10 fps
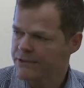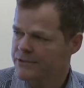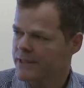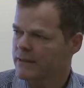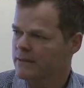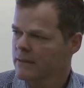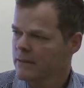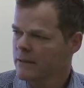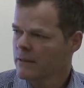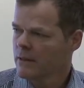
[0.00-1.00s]
years out.
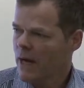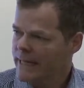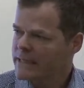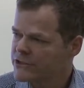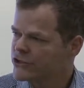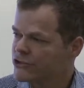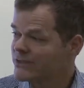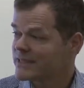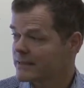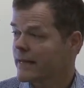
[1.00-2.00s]
I need to do
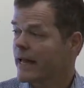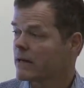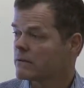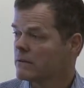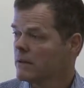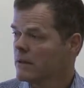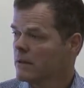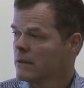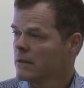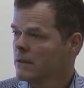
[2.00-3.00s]
this now.
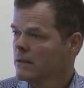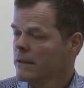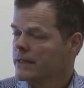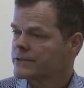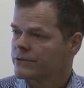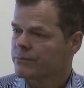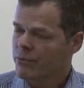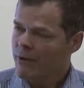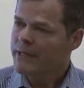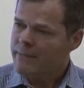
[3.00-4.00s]
And so the
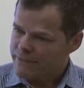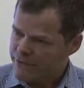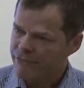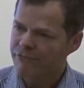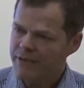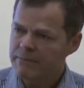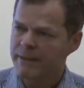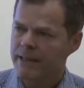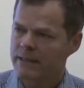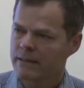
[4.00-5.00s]
point about the
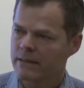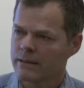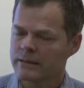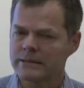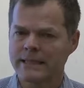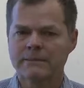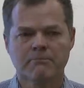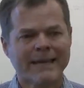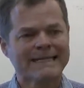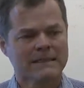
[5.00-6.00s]
feedback is it
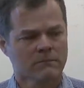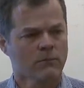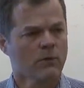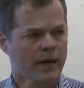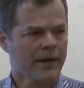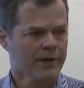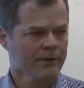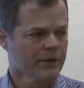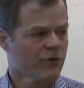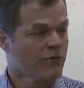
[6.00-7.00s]
makes it more
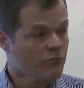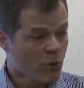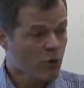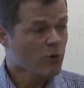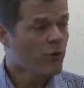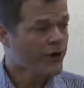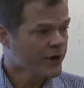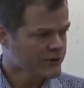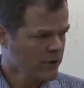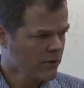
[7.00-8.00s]
accurate. The more we
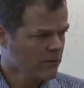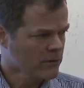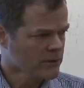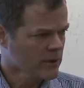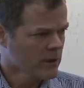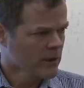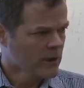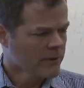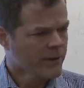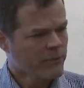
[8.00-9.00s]
are told
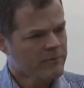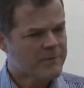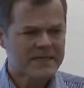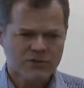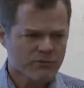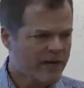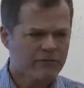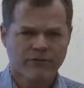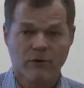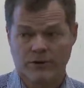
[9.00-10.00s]
that we missed
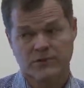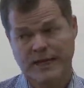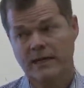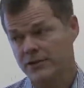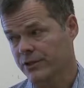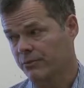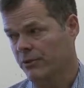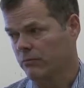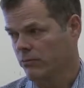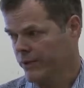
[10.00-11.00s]
rainfall, because we had actually a
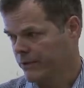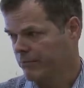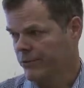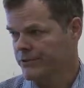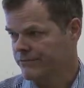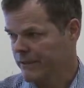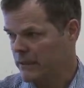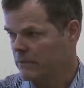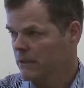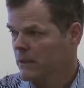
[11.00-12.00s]
problem. One of the birds fell
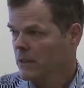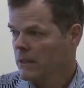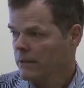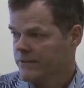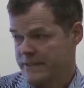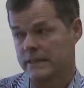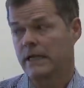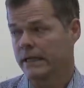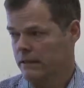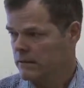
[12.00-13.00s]
out of the
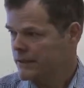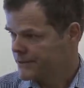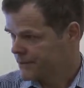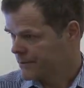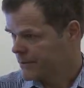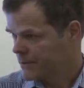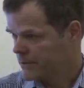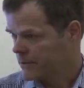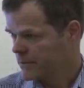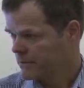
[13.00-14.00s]
sky last year in the,